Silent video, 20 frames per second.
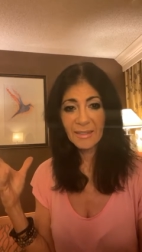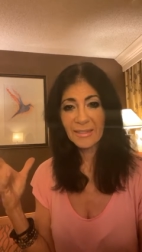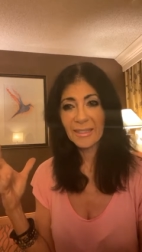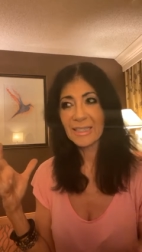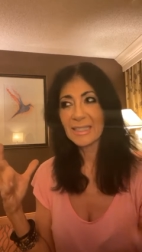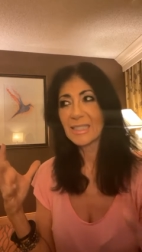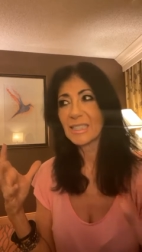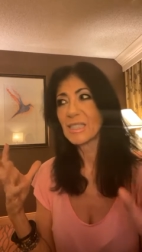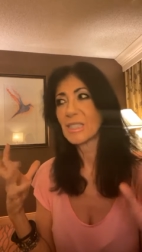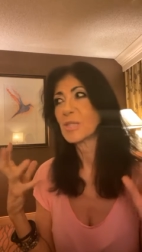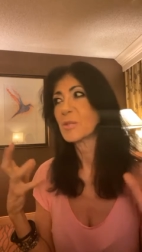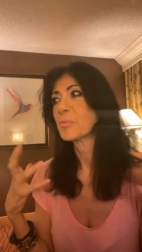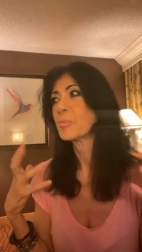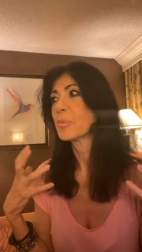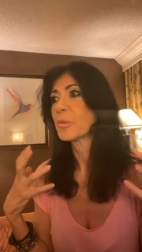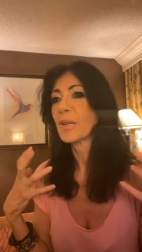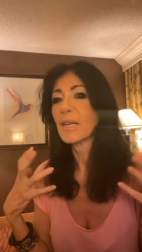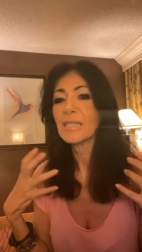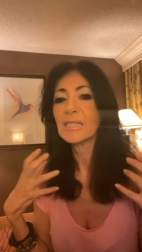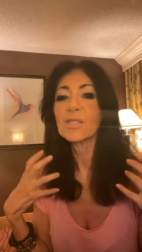that
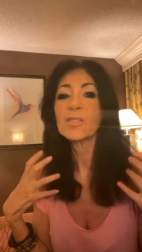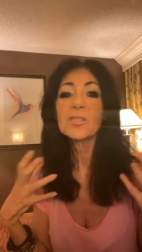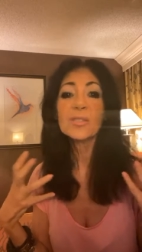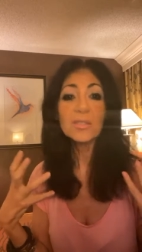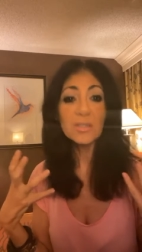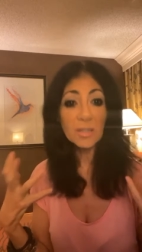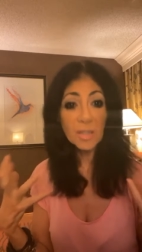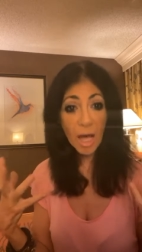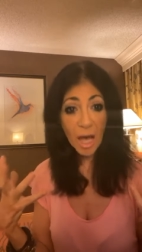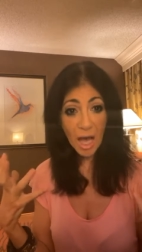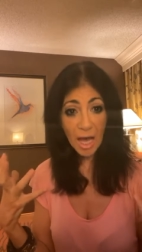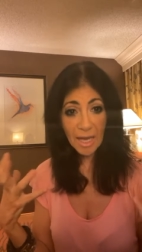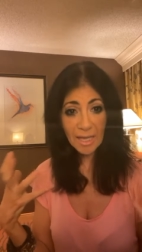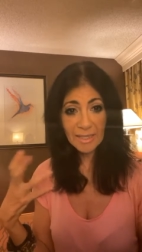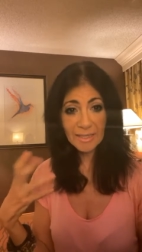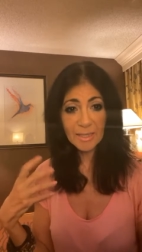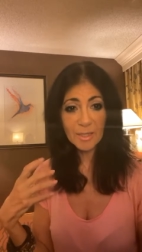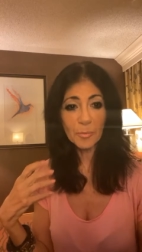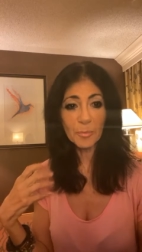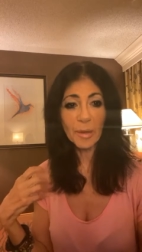spreads
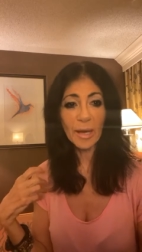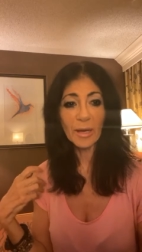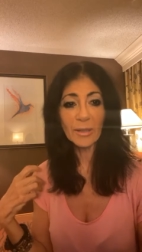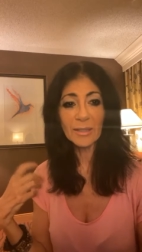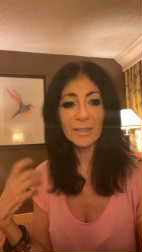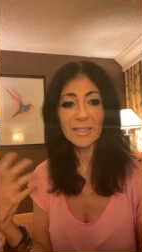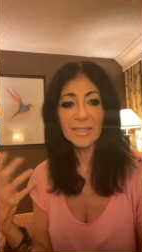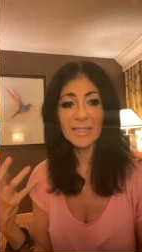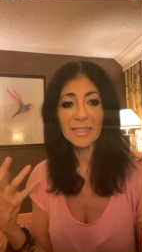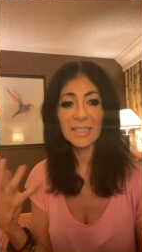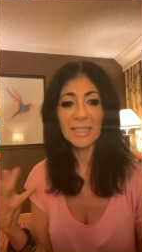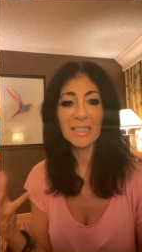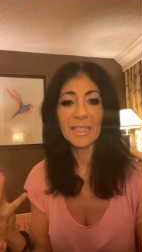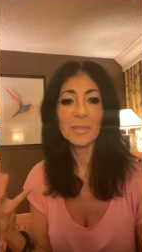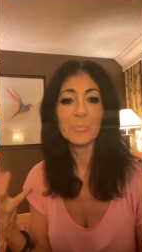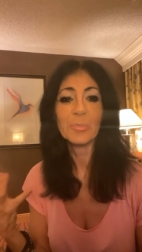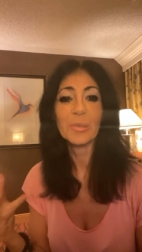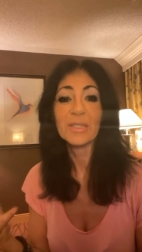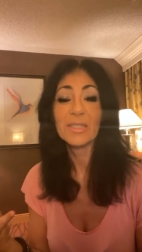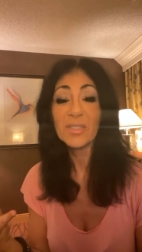lies about us to
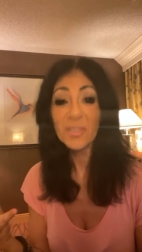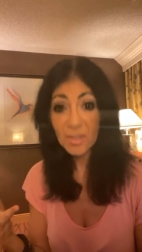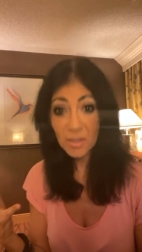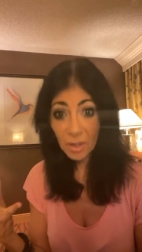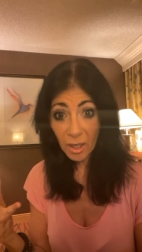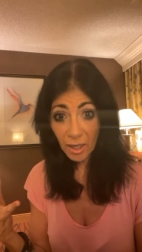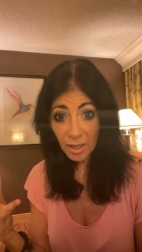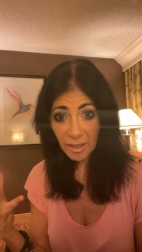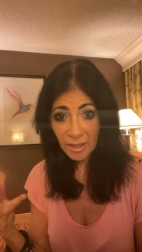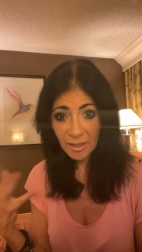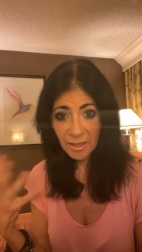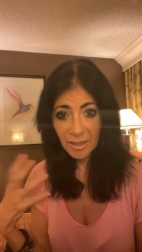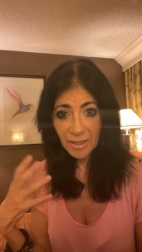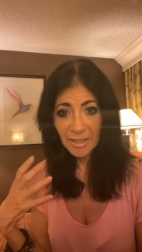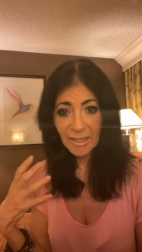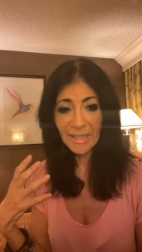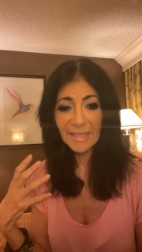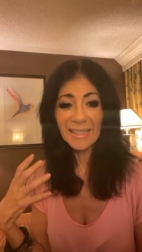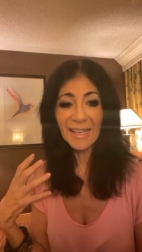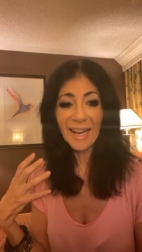keep us stuck
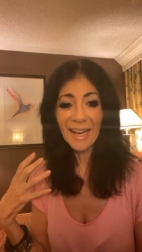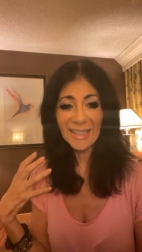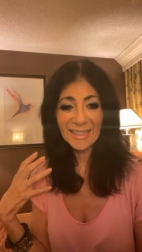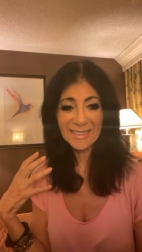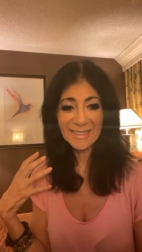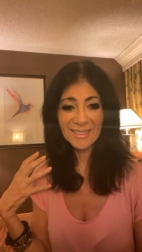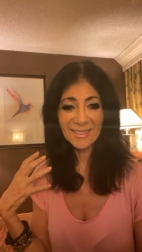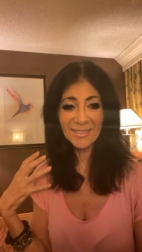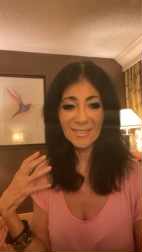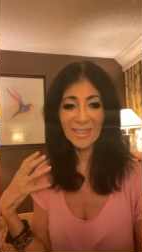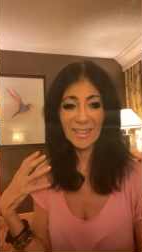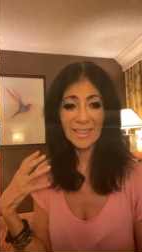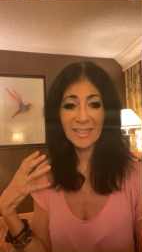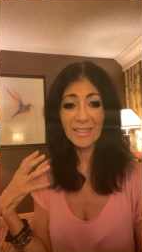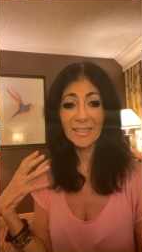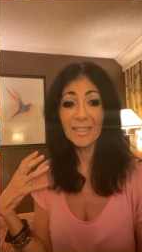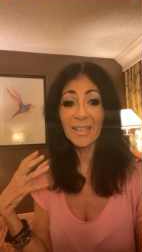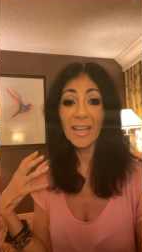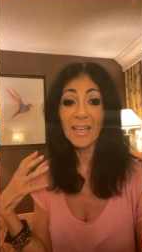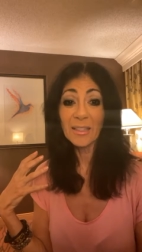and
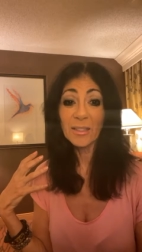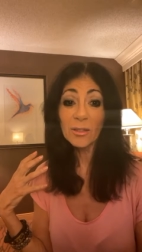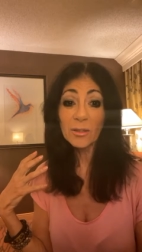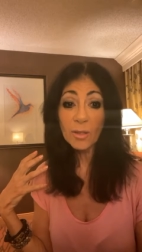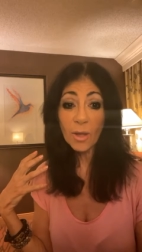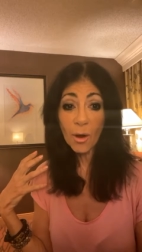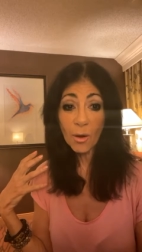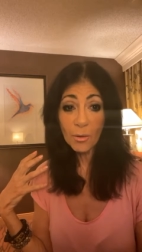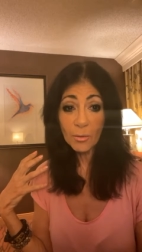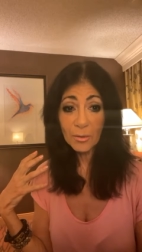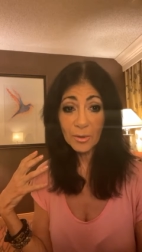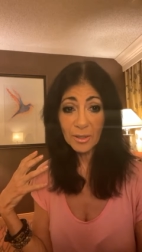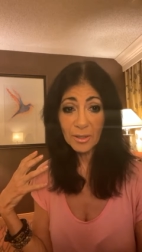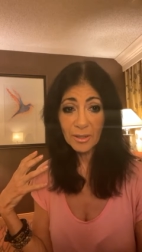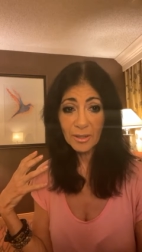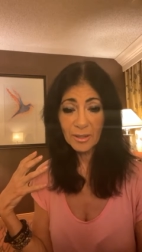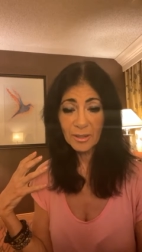isolated and alone,